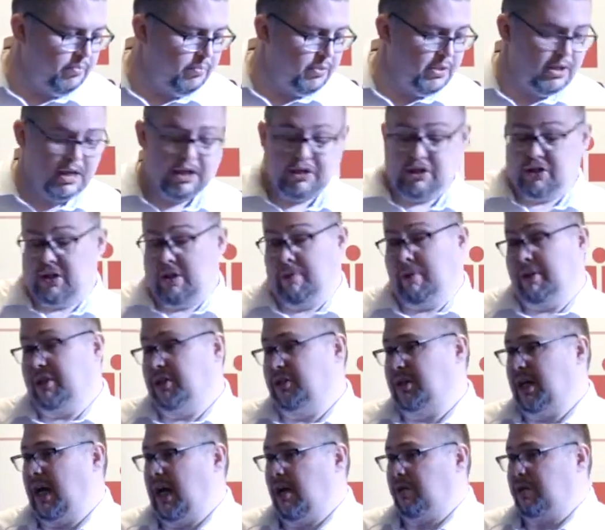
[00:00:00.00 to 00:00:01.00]
but necessary
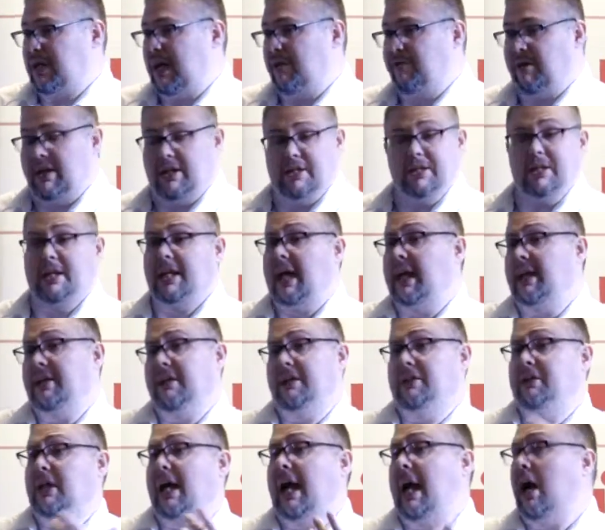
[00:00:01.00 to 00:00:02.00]
does a house have it? It's,
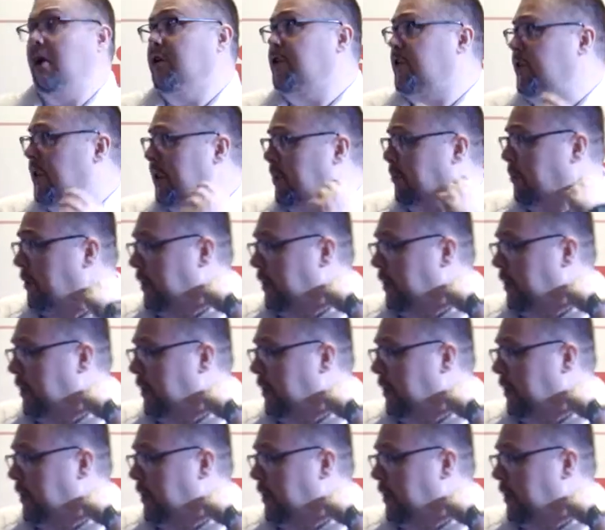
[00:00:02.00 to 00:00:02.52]
again, it's a house thing.